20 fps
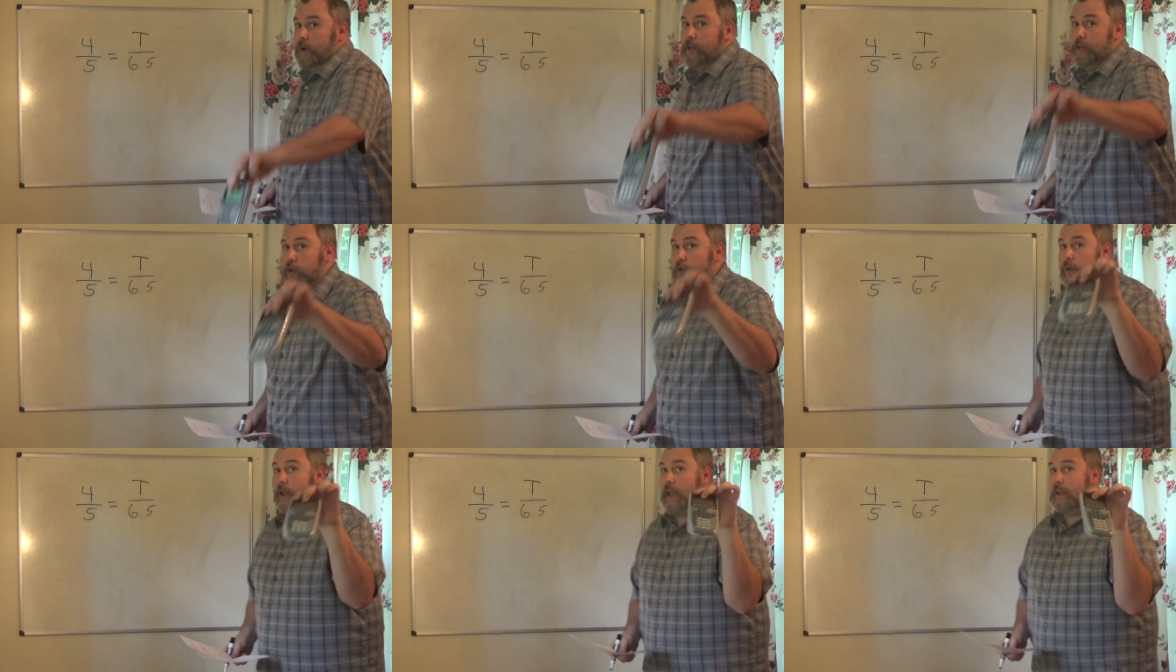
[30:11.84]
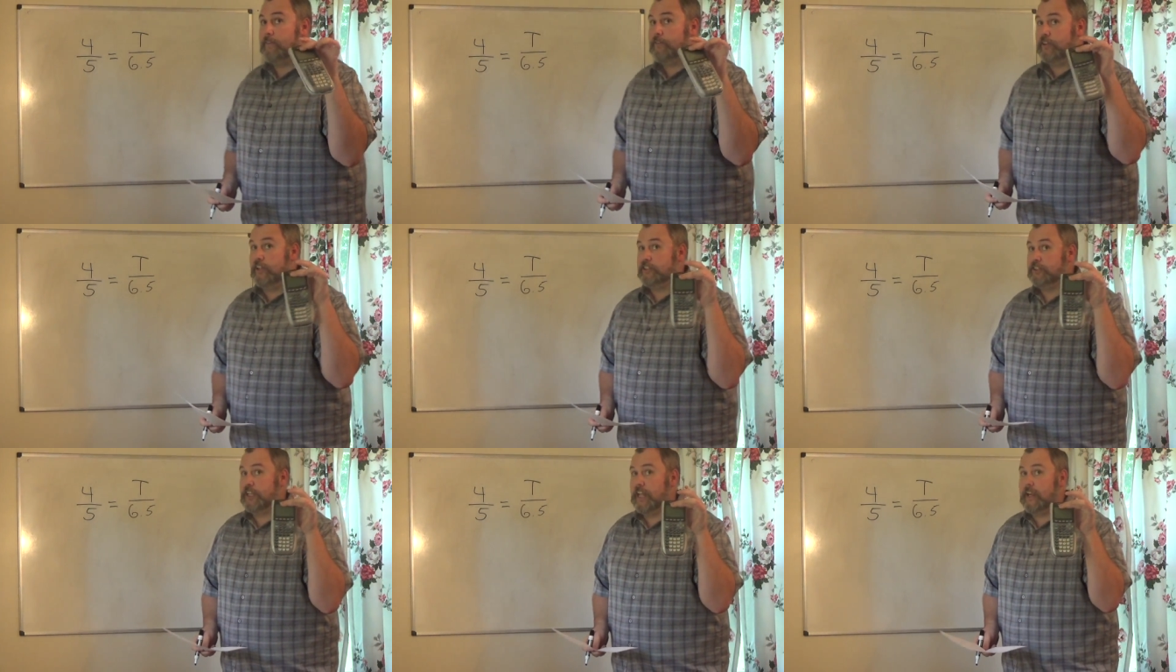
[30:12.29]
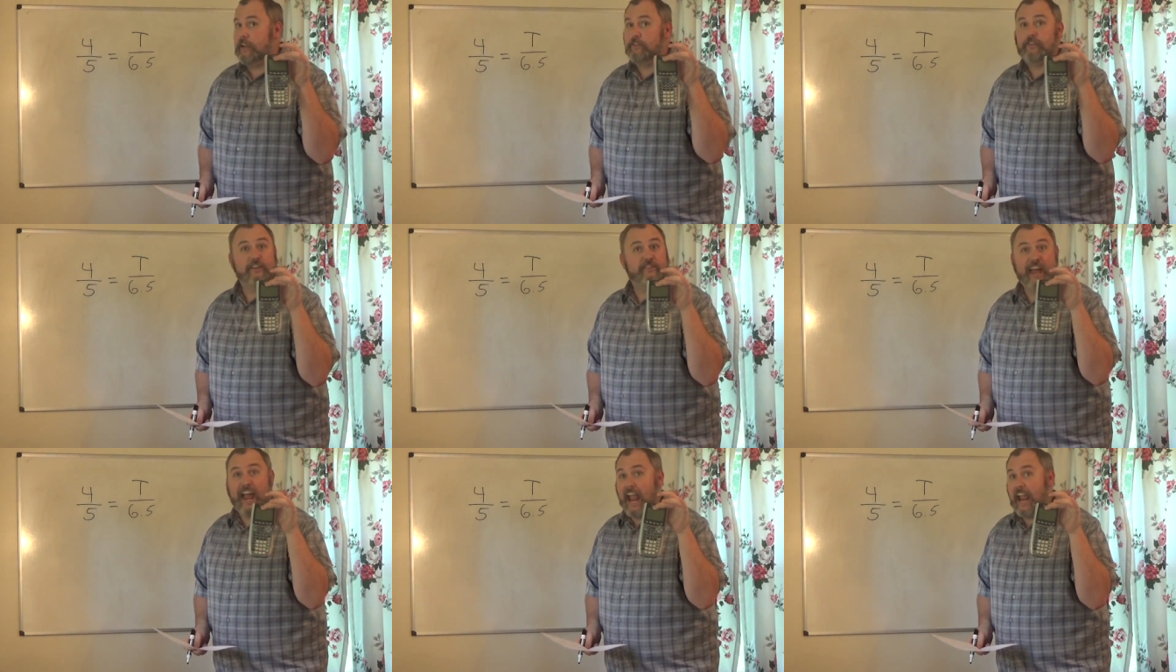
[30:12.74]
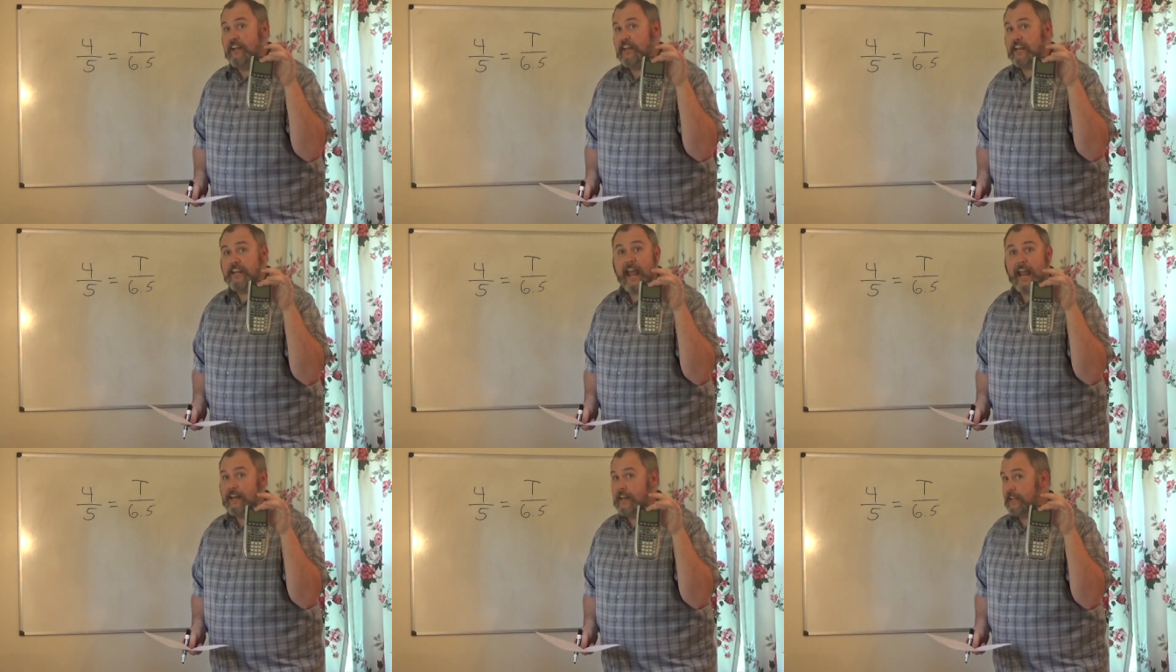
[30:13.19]
we do have such things as handy
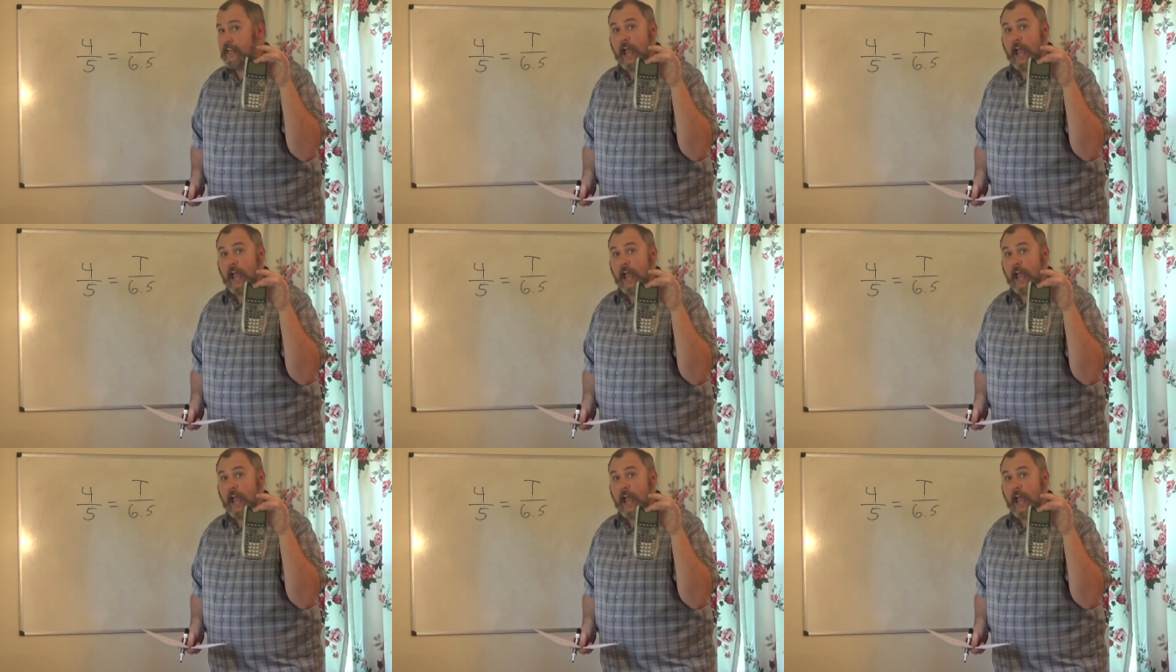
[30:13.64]
dandy